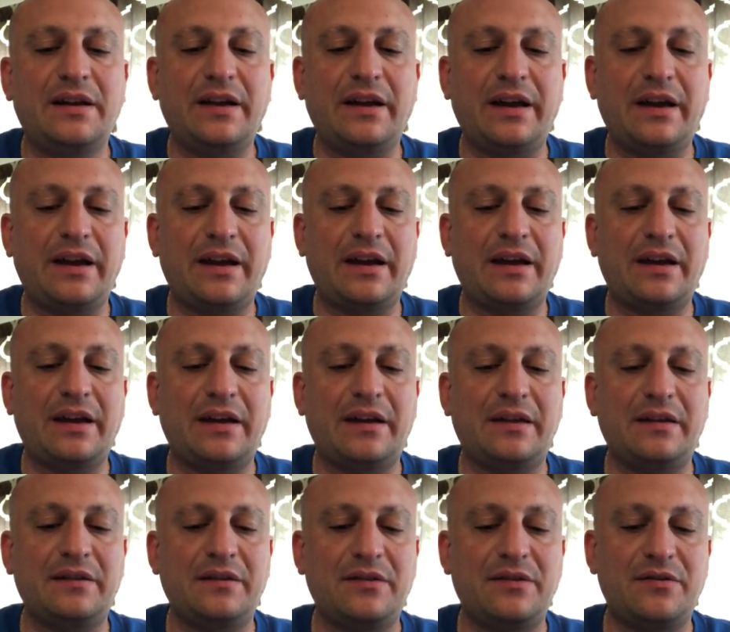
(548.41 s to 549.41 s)

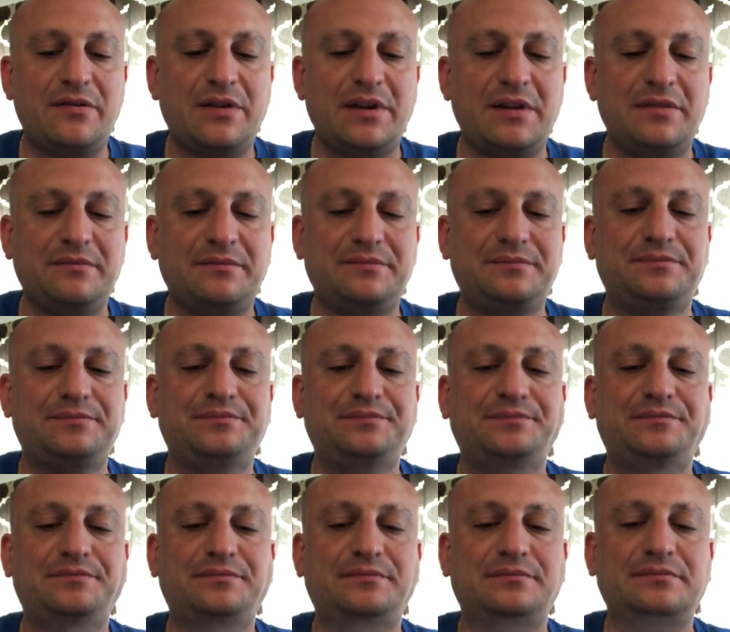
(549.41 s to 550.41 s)
and 3.
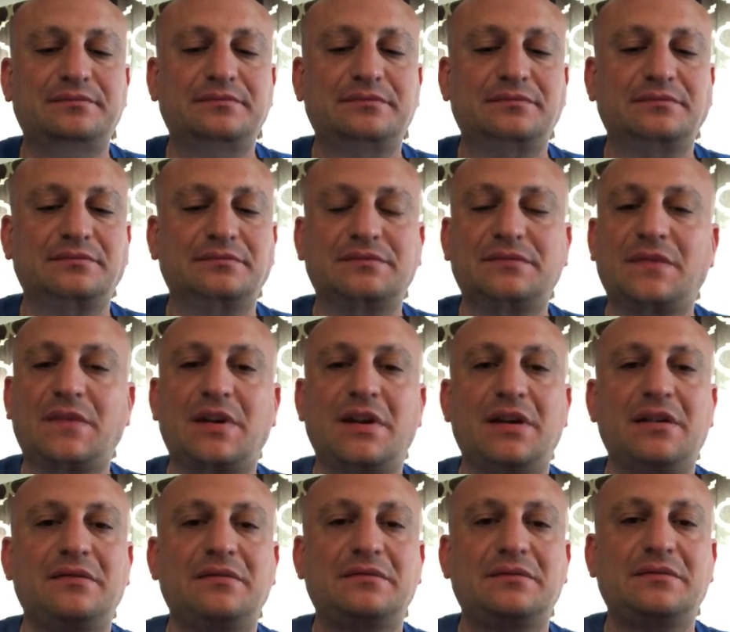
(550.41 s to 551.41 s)

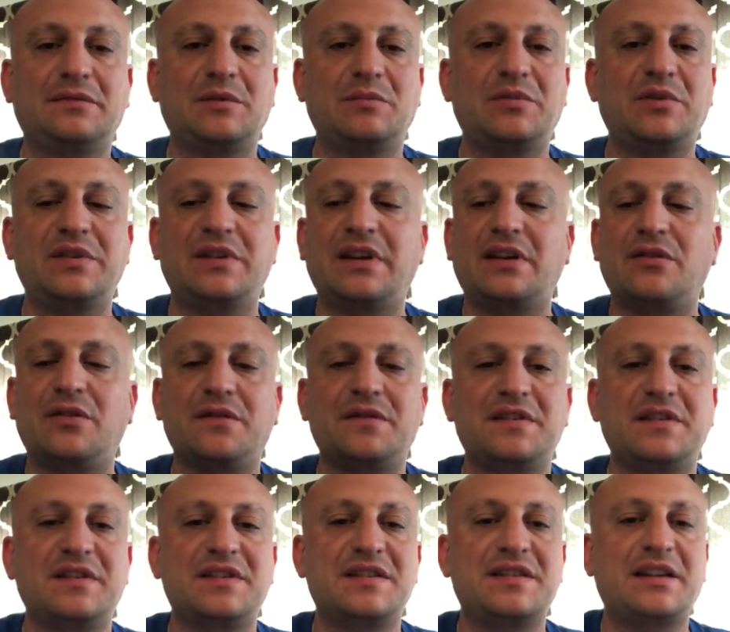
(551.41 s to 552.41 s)
Okay, I'll put that off
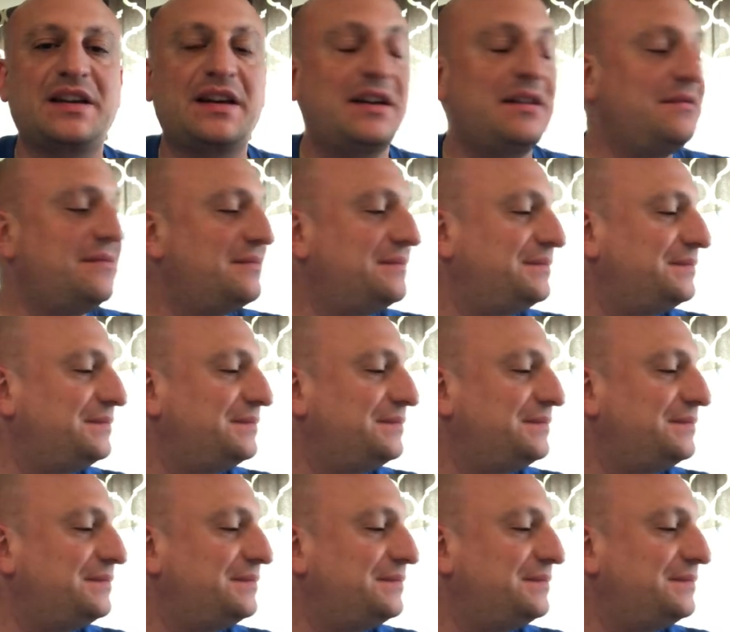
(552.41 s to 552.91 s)
to the side.